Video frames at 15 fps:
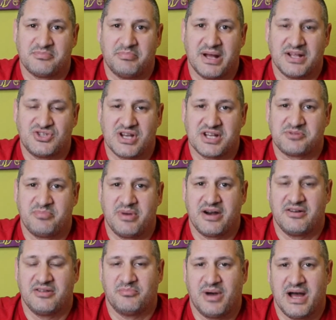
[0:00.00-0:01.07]
but just
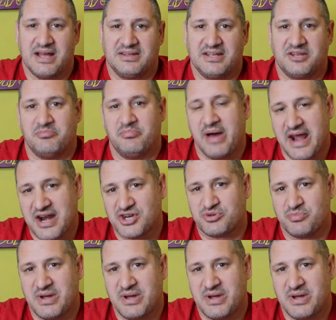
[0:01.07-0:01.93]
bear in mind that bearish